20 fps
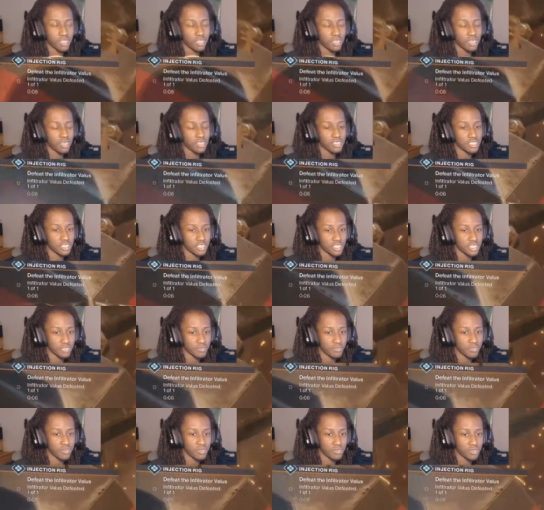cause it to
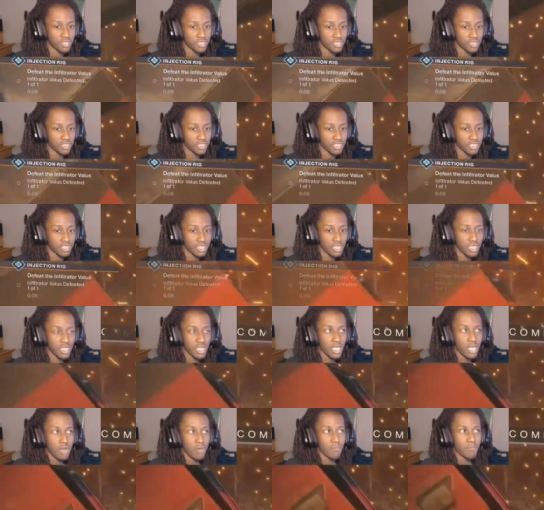explode early,
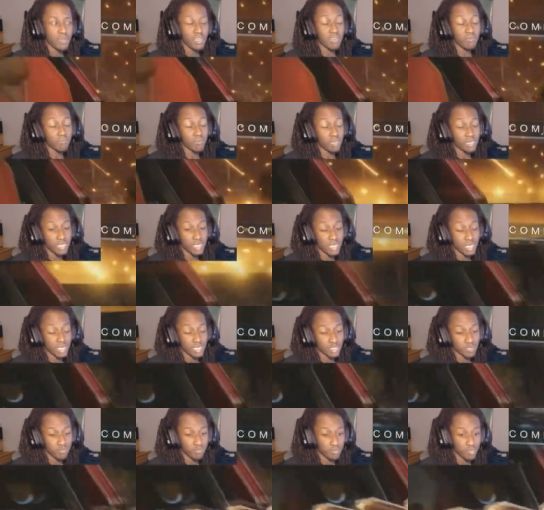but when it
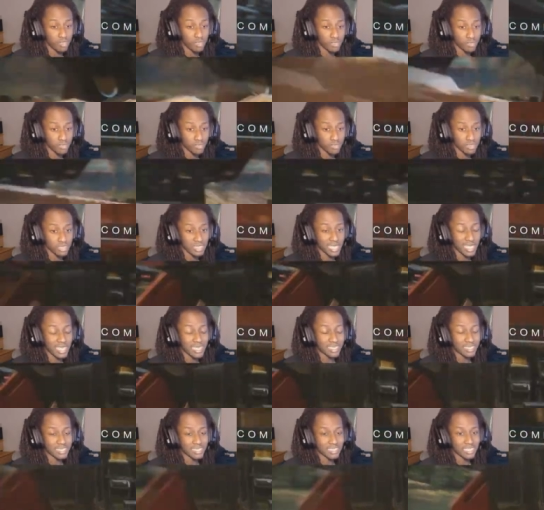explodes, it
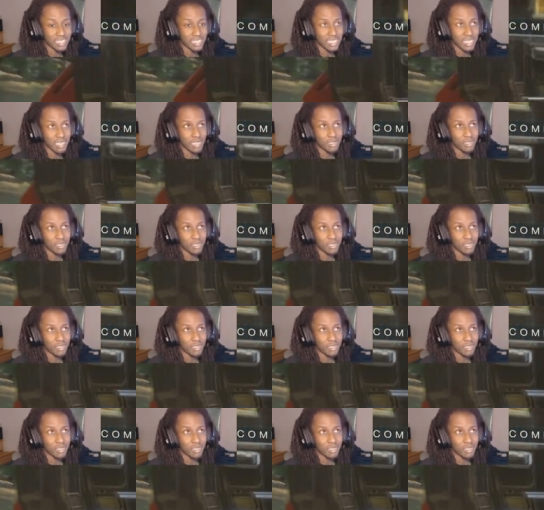actually